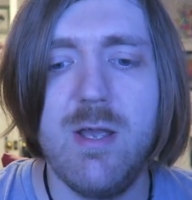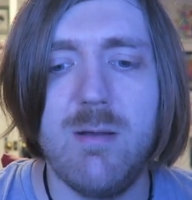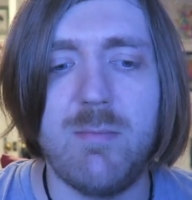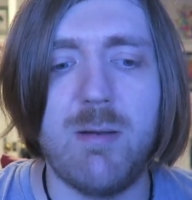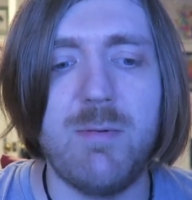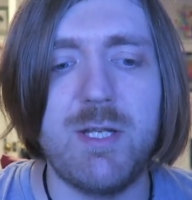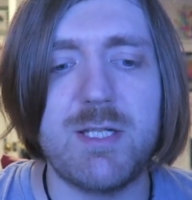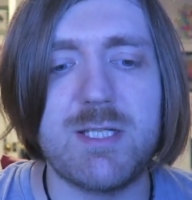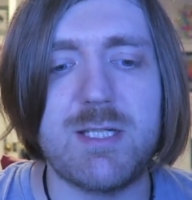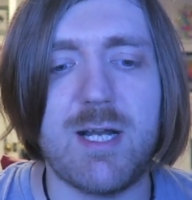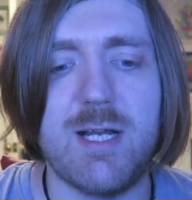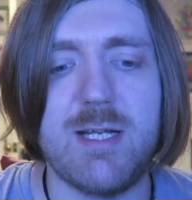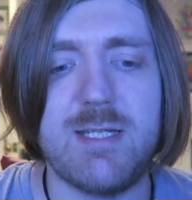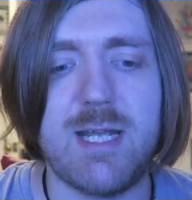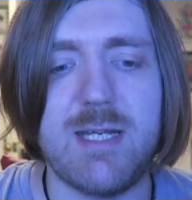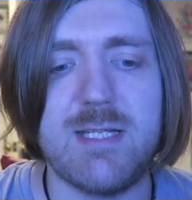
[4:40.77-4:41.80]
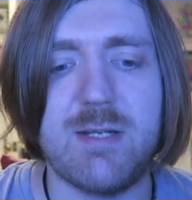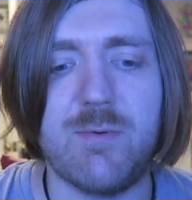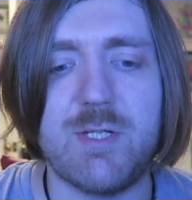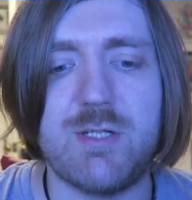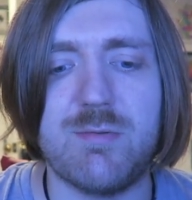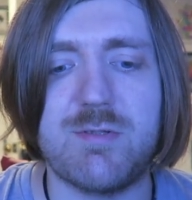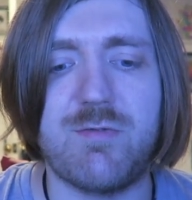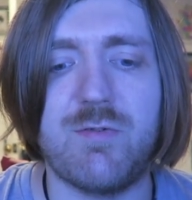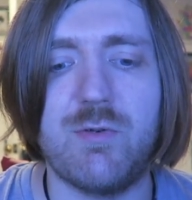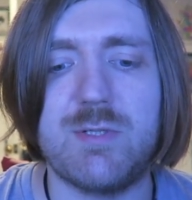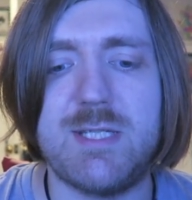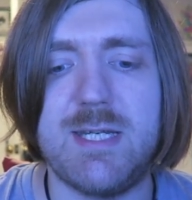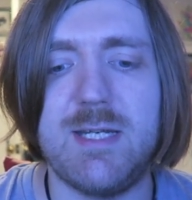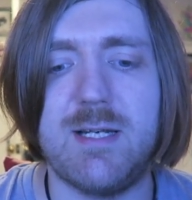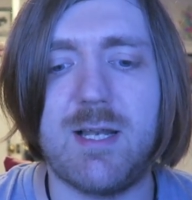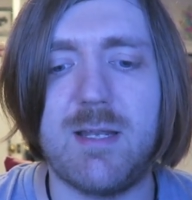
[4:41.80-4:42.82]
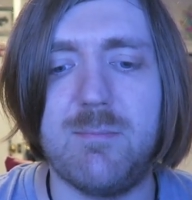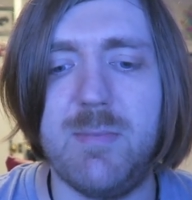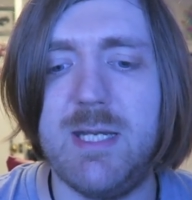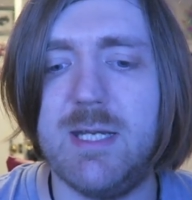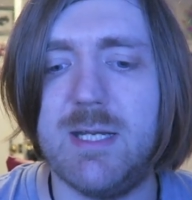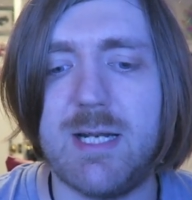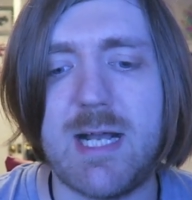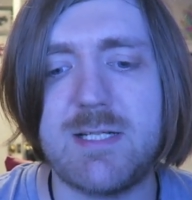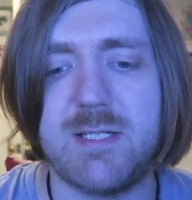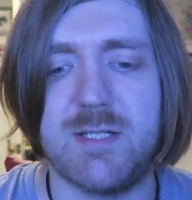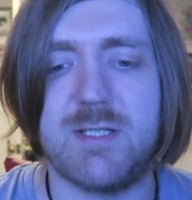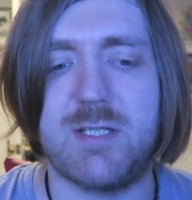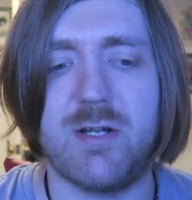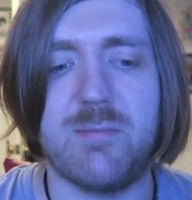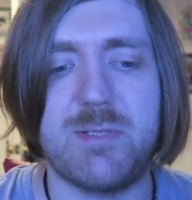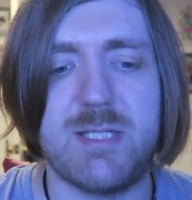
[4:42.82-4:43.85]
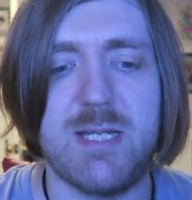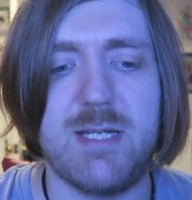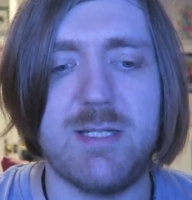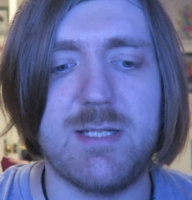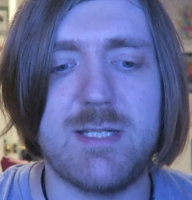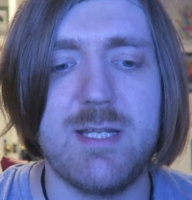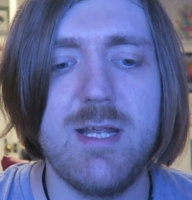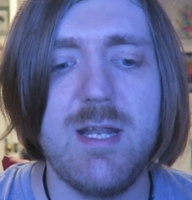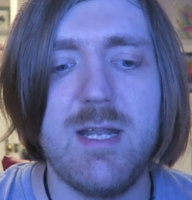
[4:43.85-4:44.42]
My mother started dating when she was 14, like me, and hasn't stopped since.